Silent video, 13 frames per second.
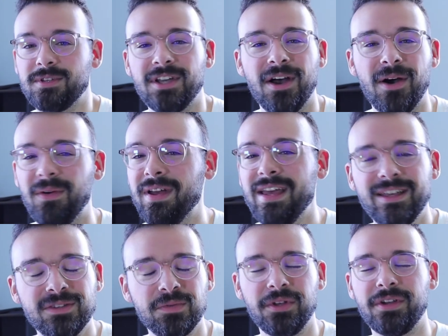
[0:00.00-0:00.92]
So
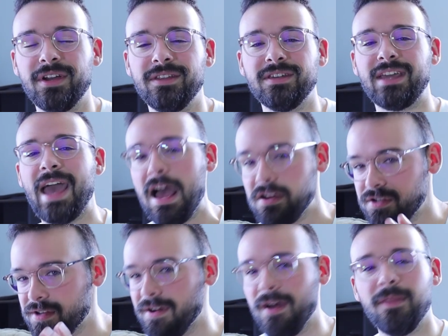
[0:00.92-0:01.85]
it's really good to
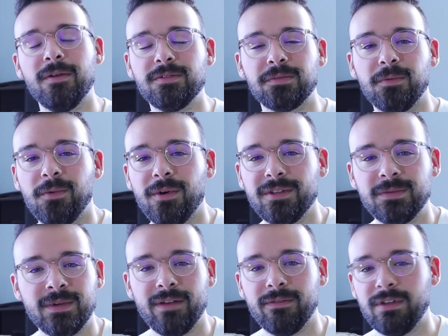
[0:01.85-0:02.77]
cash in on those
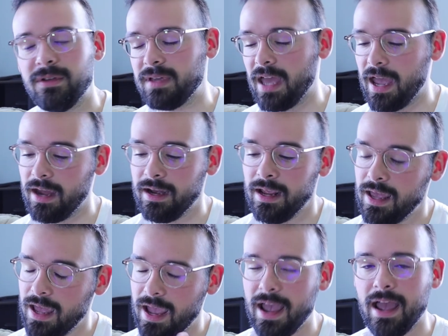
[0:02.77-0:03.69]
rewards whenever you
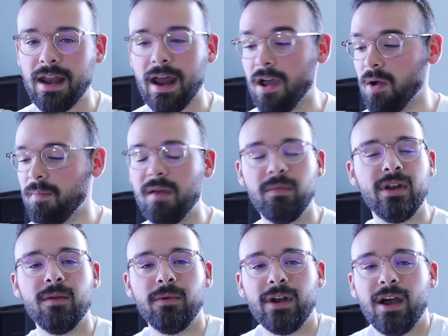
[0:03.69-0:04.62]
can, and I hope I've
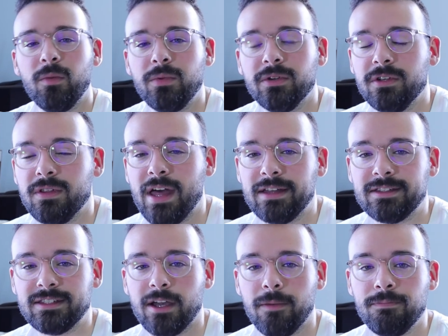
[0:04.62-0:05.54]
been able to help you do
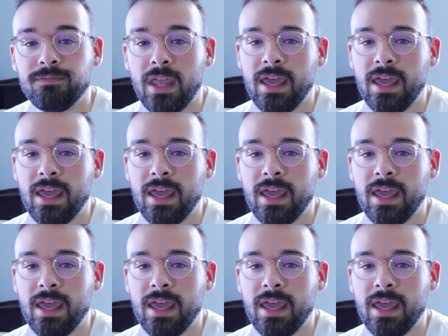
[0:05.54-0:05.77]
that. So